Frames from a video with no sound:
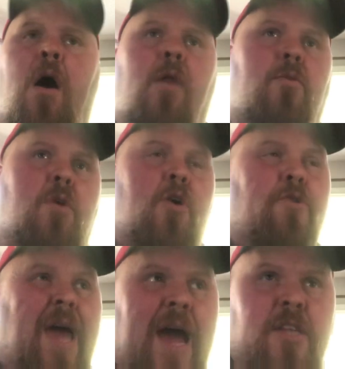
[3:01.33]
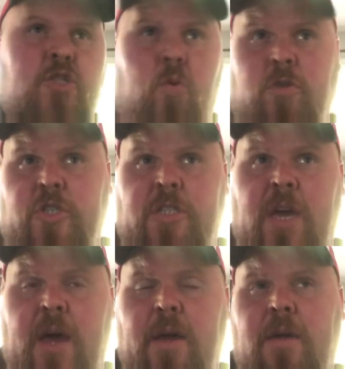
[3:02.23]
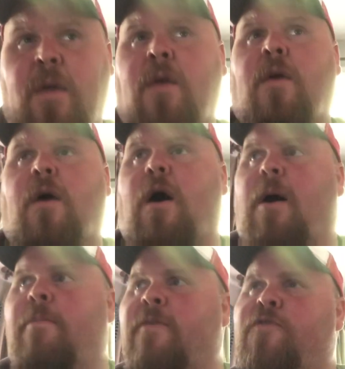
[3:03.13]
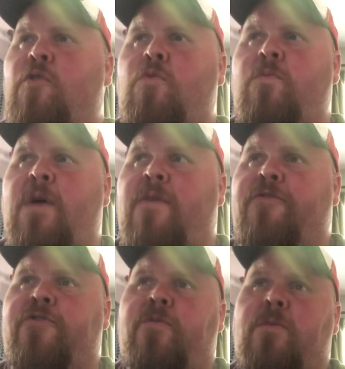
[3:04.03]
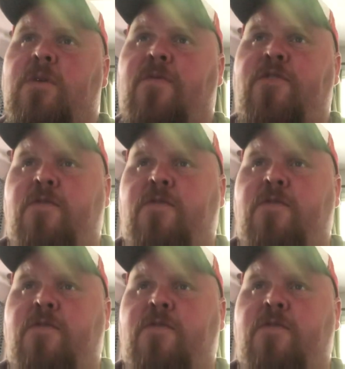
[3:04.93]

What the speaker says: on the road at Georgia Tech. If you've